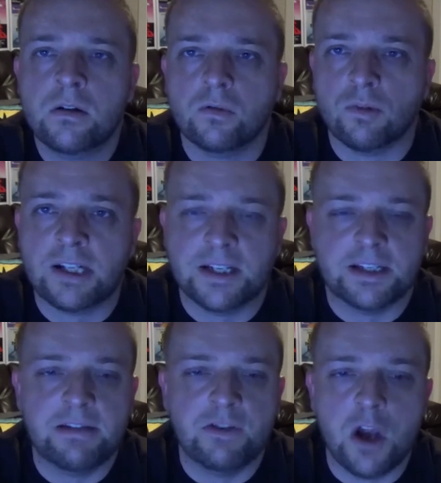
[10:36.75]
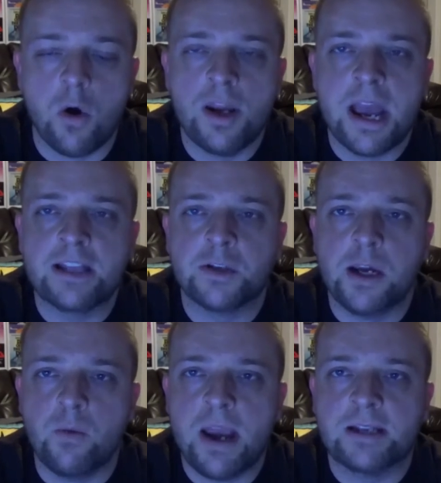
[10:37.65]
Rick doesn't even know it yet, so
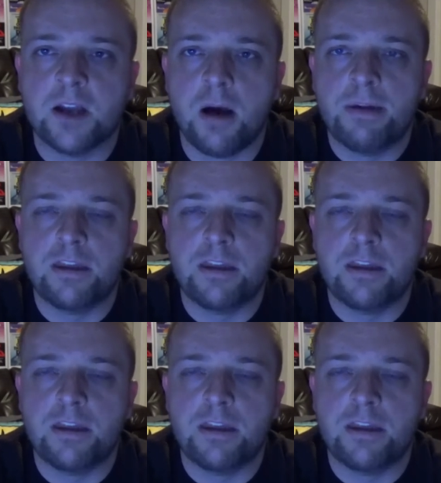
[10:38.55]
he wakes up.